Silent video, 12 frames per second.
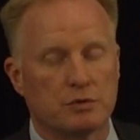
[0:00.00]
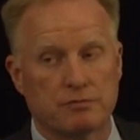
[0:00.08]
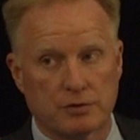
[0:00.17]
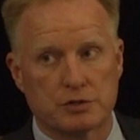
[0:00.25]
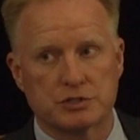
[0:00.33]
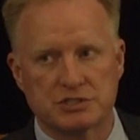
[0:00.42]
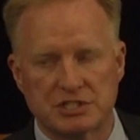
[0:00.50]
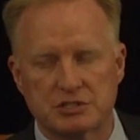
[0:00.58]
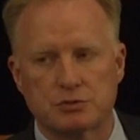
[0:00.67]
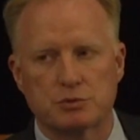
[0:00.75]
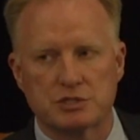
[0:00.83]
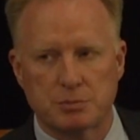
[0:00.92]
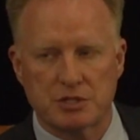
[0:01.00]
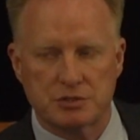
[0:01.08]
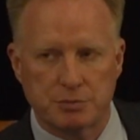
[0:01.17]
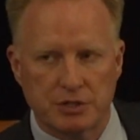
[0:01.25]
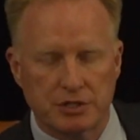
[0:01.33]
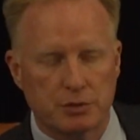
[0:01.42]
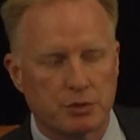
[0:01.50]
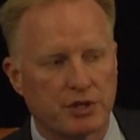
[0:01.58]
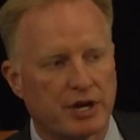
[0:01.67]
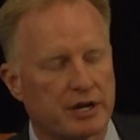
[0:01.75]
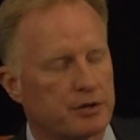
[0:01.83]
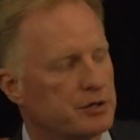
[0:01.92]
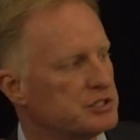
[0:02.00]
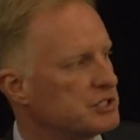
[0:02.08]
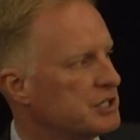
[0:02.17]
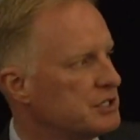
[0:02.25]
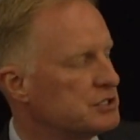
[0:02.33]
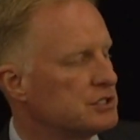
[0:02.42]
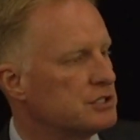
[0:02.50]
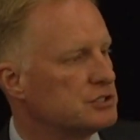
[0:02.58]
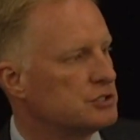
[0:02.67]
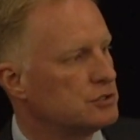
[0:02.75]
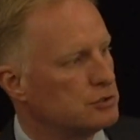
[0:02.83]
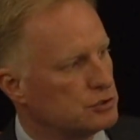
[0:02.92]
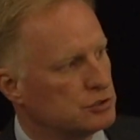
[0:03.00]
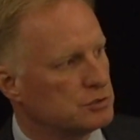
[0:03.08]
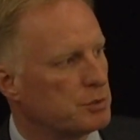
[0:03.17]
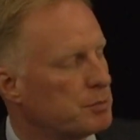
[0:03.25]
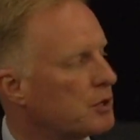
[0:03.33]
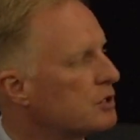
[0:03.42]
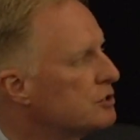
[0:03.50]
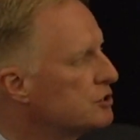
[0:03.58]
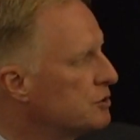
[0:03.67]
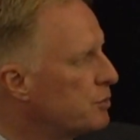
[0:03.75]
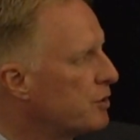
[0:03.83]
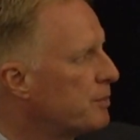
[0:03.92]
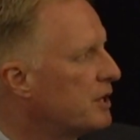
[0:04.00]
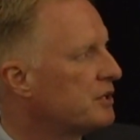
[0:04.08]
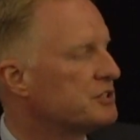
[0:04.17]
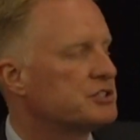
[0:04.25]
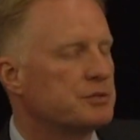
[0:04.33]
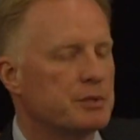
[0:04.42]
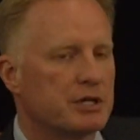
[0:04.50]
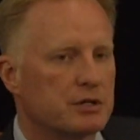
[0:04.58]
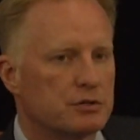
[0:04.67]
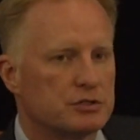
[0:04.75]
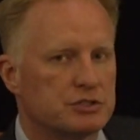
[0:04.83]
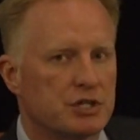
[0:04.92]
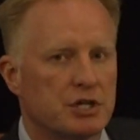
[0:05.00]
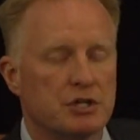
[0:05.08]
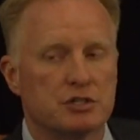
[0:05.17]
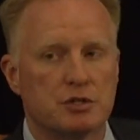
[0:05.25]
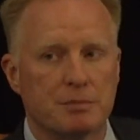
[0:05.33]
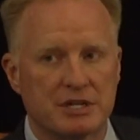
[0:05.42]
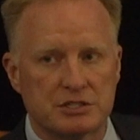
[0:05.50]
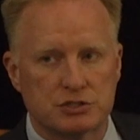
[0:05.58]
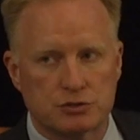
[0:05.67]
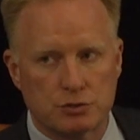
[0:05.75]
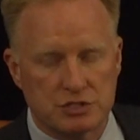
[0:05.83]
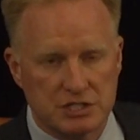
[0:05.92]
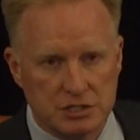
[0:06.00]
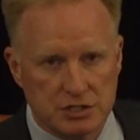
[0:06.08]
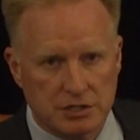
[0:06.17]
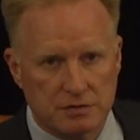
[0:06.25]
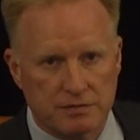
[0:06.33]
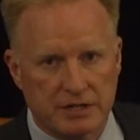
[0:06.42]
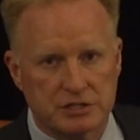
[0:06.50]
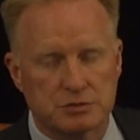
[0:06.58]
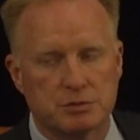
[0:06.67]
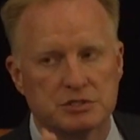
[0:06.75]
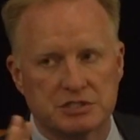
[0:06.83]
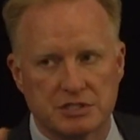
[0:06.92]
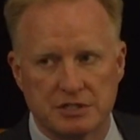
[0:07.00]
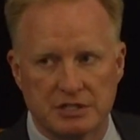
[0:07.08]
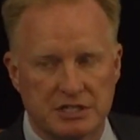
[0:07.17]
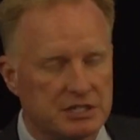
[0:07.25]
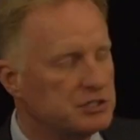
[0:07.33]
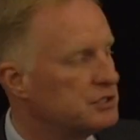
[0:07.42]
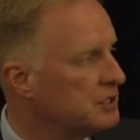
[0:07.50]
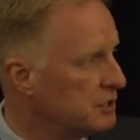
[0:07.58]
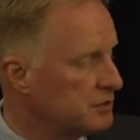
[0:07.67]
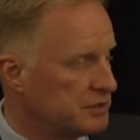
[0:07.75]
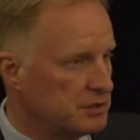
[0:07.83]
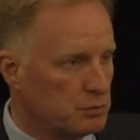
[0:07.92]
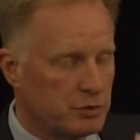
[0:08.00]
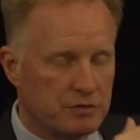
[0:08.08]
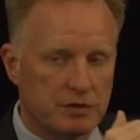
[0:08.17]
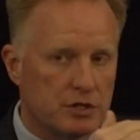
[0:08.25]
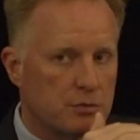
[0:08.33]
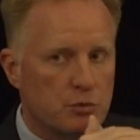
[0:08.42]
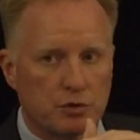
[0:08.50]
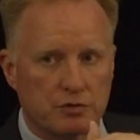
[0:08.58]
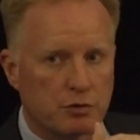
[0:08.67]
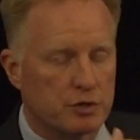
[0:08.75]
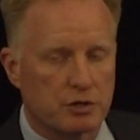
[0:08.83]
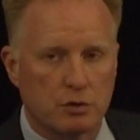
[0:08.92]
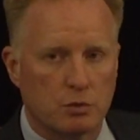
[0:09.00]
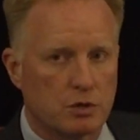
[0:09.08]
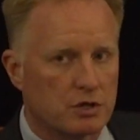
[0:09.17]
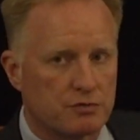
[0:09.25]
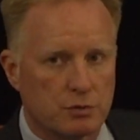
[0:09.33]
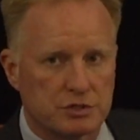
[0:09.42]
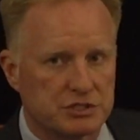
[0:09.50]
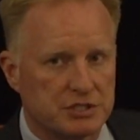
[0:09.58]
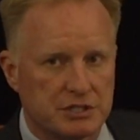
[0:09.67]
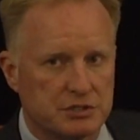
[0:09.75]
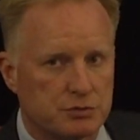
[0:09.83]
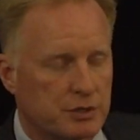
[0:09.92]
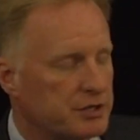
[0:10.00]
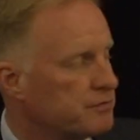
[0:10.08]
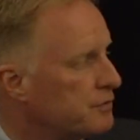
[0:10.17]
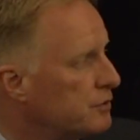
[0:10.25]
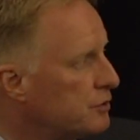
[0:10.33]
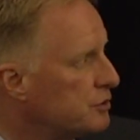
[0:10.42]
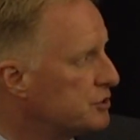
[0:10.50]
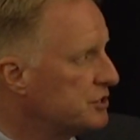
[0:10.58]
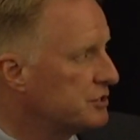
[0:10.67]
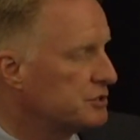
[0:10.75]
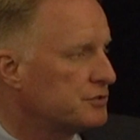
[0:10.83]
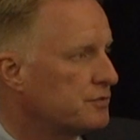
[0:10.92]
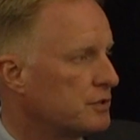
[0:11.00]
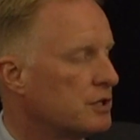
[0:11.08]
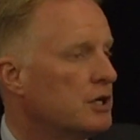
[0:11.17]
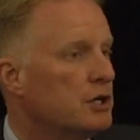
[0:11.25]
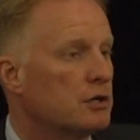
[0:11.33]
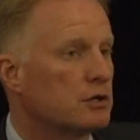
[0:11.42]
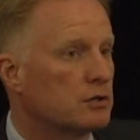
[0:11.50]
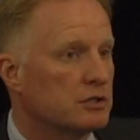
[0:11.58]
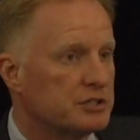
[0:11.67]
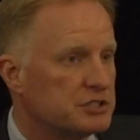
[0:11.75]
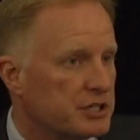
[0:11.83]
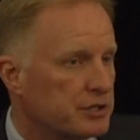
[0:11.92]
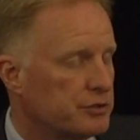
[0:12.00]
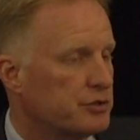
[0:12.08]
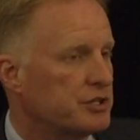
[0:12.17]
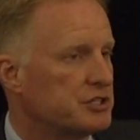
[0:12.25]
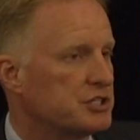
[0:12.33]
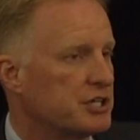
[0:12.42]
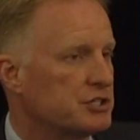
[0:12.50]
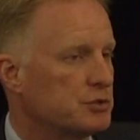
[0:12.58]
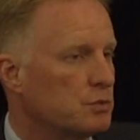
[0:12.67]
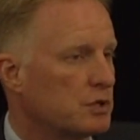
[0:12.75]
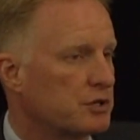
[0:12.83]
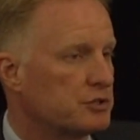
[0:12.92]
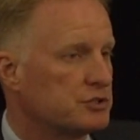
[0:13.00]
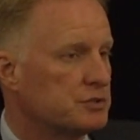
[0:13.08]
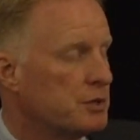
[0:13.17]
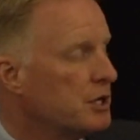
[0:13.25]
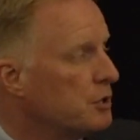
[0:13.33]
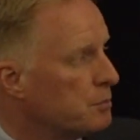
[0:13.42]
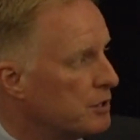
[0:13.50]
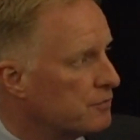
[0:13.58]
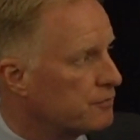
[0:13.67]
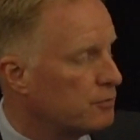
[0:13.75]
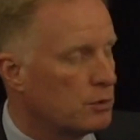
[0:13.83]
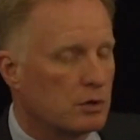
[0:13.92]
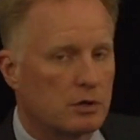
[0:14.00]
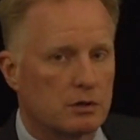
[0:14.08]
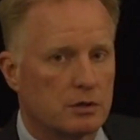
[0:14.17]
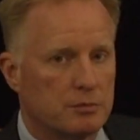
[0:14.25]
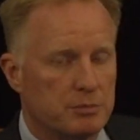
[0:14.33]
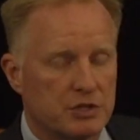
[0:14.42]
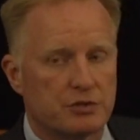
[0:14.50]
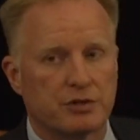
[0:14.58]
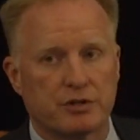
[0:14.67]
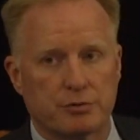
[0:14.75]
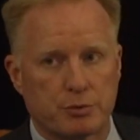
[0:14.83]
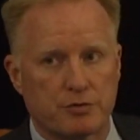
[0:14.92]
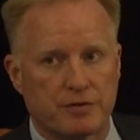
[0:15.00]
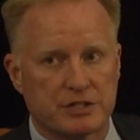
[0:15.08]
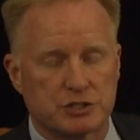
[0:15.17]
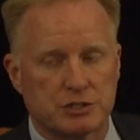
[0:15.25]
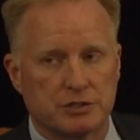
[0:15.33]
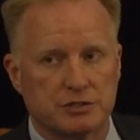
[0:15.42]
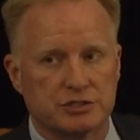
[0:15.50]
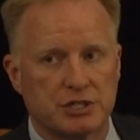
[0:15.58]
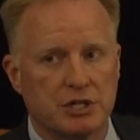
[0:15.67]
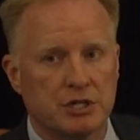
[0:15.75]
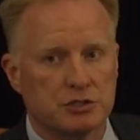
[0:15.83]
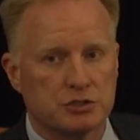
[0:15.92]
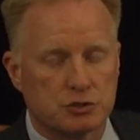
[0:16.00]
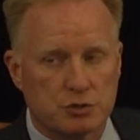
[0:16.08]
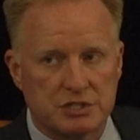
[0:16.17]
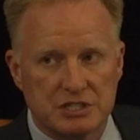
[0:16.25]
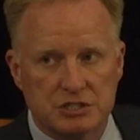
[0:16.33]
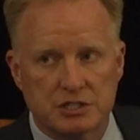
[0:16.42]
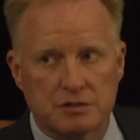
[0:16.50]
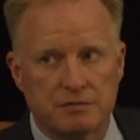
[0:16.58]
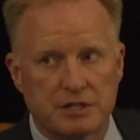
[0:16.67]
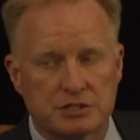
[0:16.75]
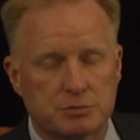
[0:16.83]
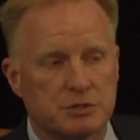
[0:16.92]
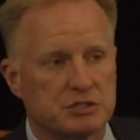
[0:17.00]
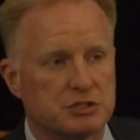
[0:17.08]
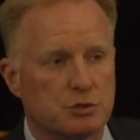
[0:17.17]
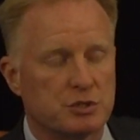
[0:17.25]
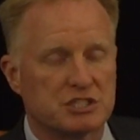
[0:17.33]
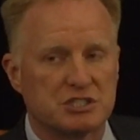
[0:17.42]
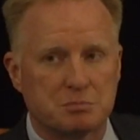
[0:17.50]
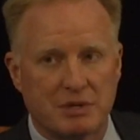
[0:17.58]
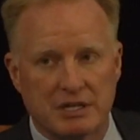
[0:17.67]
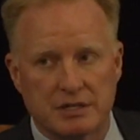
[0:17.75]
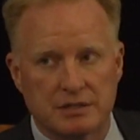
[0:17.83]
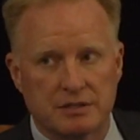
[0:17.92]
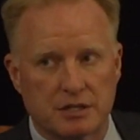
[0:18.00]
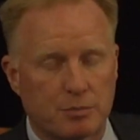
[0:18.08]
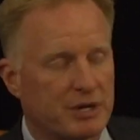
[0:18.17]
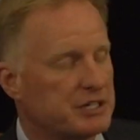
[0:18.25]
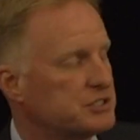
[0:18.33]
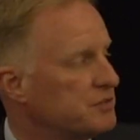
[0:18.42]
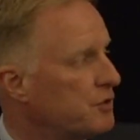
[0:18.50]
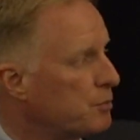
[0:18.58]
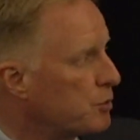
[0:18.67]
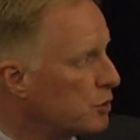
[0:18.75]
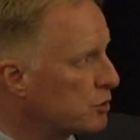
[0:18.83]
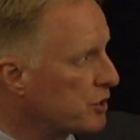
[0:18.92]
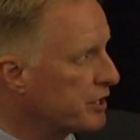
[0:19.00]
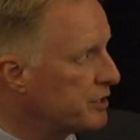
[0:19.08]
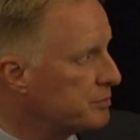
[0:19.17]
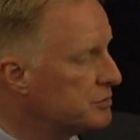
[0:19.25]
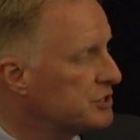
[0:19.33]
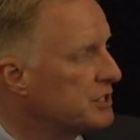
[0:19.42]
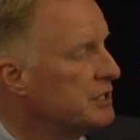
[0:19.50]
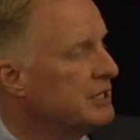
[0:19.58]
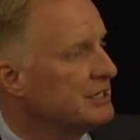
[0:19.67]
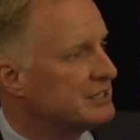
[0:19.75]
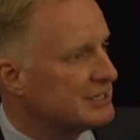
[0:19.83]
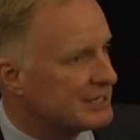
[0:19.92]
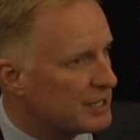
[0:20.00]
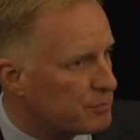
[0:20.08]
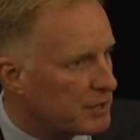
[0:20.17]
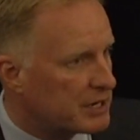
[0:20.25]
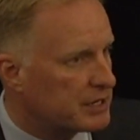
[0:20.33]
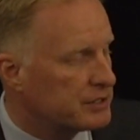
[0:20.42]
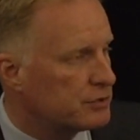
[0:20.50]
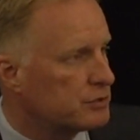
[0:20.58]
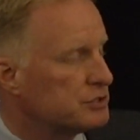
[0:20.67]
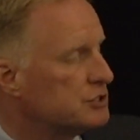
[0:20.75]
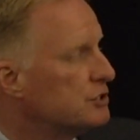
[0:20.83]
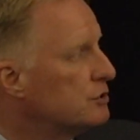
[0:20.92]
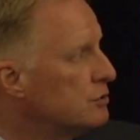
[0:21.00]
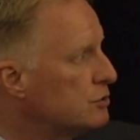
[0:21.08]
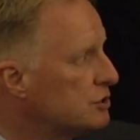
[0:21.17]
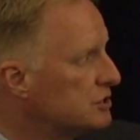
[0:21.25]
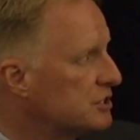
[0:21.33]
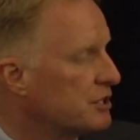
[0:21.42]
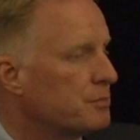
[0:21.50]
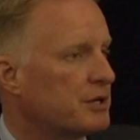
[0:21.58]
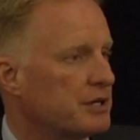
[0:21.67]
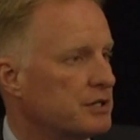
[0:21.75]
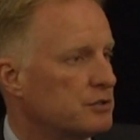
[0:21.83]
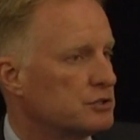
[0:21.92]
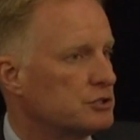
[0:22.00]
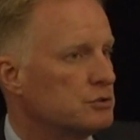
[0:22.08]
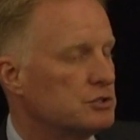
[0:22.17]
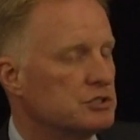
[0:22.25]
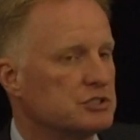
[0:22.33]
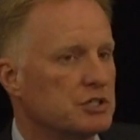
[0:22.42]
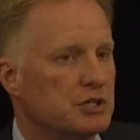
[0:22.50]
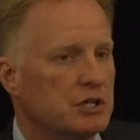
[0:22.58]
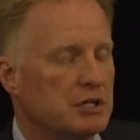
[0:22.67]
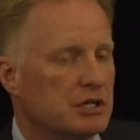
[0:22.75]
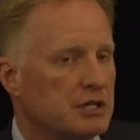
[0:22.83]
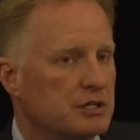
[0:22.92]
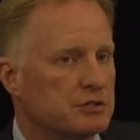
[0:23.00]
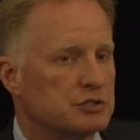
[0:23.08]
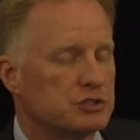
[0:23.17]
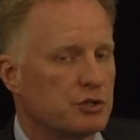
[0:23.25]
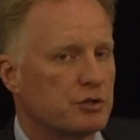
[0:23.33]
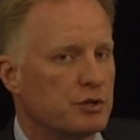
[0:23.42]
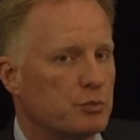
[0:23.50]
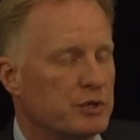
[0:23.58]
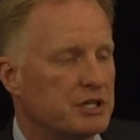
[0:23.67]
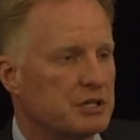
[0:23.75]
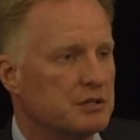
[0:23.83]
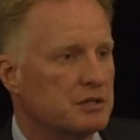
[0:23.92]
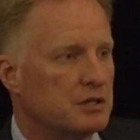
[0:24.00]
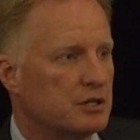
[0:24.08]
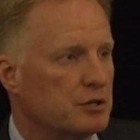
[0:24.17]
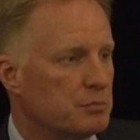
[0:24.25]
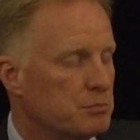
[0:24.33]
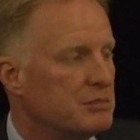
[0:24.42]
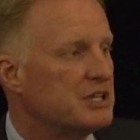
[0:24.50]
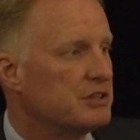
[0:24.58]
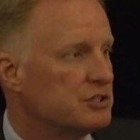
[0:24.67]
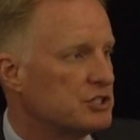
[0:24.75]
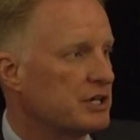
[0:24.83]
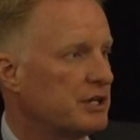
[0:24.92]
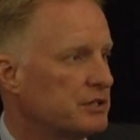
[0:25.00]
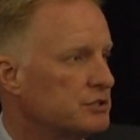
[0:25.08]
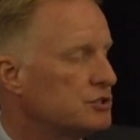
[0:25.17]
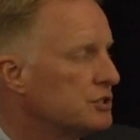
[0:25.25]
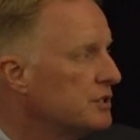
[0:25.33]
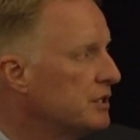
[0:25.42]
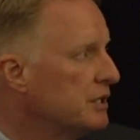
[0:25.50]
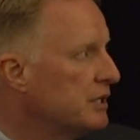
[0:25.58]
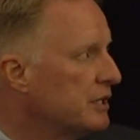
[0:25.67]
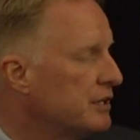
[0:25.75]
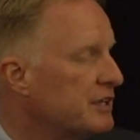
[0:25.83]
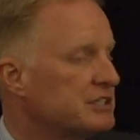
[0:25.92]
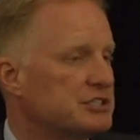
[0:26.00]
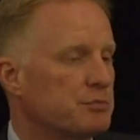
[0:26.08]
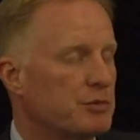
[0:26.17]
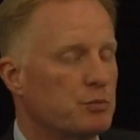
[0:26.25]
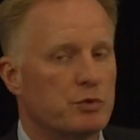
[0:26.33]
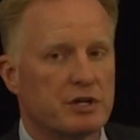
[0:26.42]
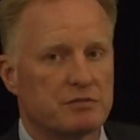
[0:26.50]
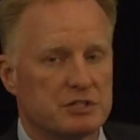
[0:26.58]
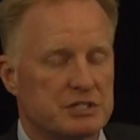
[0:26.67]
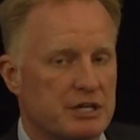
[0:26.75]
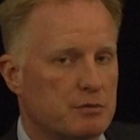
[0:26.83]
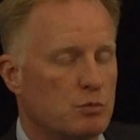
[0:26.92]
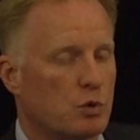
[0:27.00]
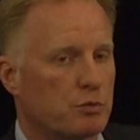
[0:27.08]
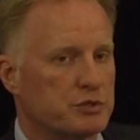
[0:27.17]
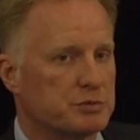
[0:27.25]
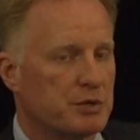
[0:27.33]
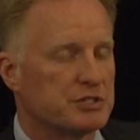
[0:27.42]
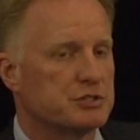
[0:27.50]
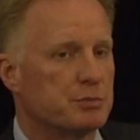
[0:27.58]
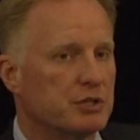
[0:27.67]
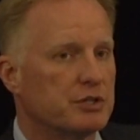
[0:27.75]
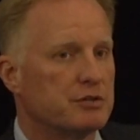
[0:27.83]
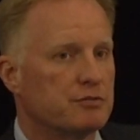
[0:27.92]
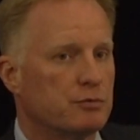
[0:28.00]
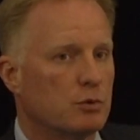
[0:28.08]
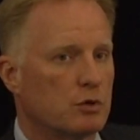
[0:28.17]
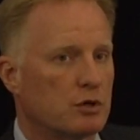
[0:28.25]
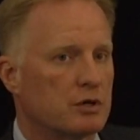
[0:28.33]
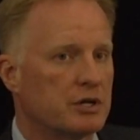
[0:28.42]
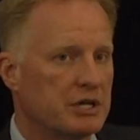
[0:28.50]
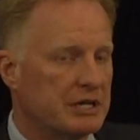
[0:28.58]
first, sense of responsibility with the higher education institutions, but partnership with the policymakers to make strategic investments in we have a number of critical workforce needs, right? For nurses, for early childhood education workers, but for mental health professionals. Strategic investments to expand the capacity of our programs, to get behind our institutions, to get behind our students, so that we can meet the challenge. And that's something we have to take more responsibility for,